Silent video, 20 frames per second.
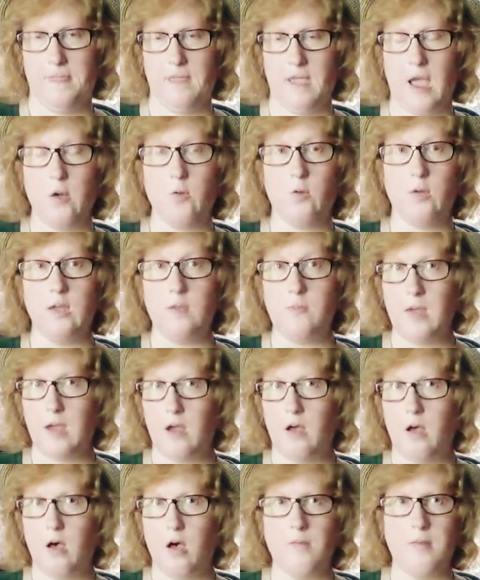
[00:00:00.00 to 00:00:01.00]
I will email
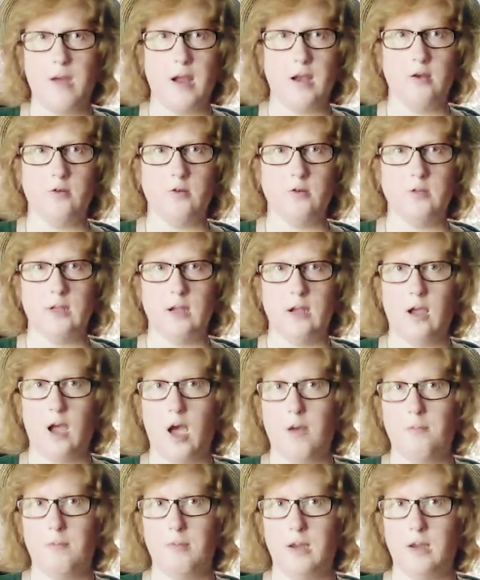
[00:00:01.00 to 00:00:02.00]
all minors a
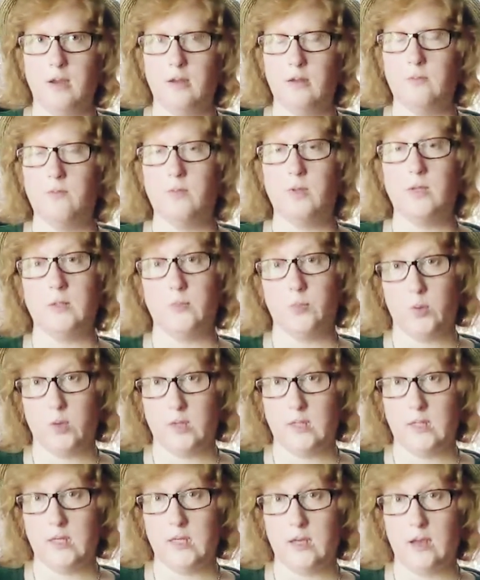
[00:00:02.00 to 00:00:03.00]
copy. Please print
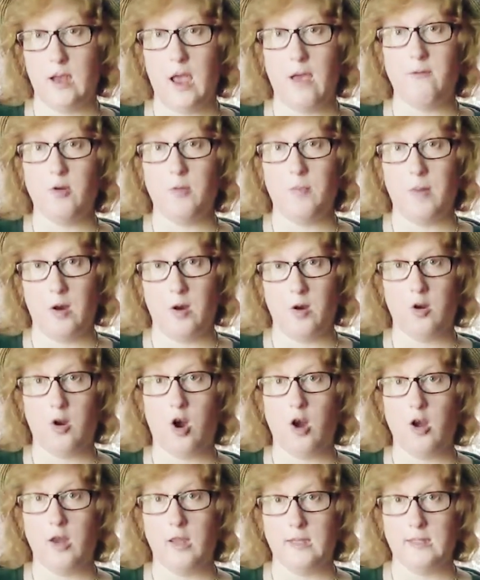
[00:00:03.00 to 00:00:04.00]
it, have your parent or
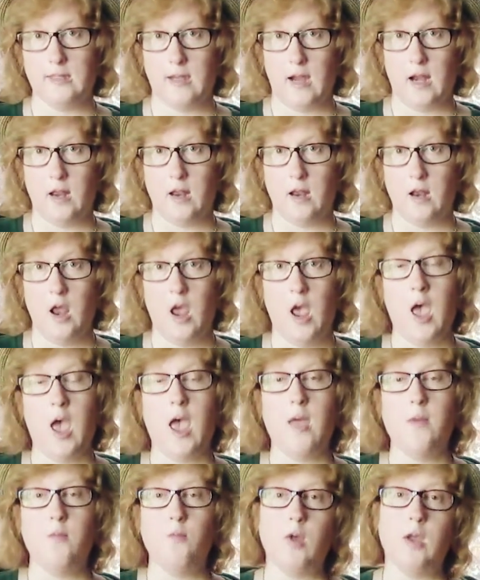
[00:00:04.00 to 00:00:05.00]
guardian sign it,
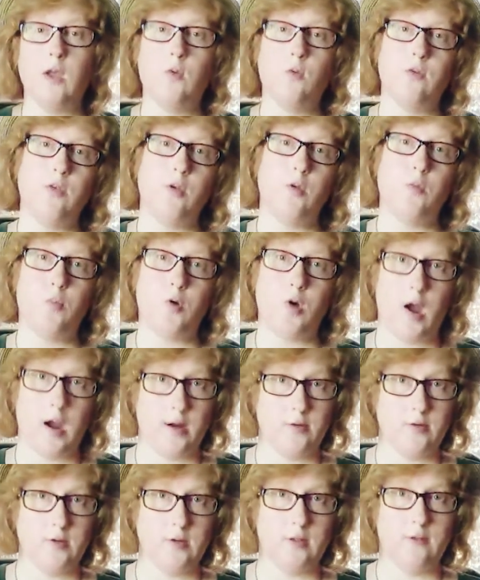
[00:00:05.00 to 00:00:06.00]
and bring it with you prior
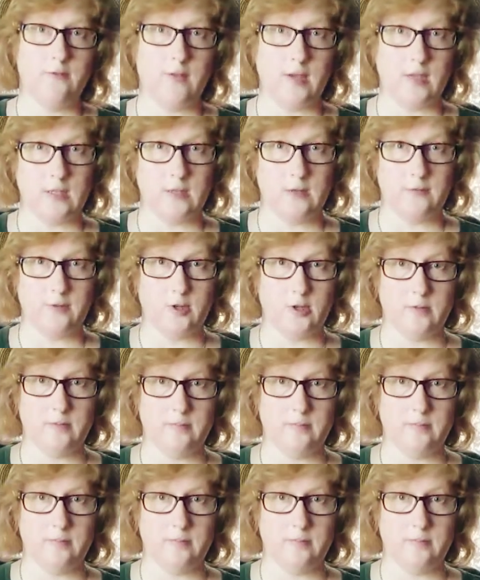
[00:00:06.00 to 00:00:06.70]
to the festival.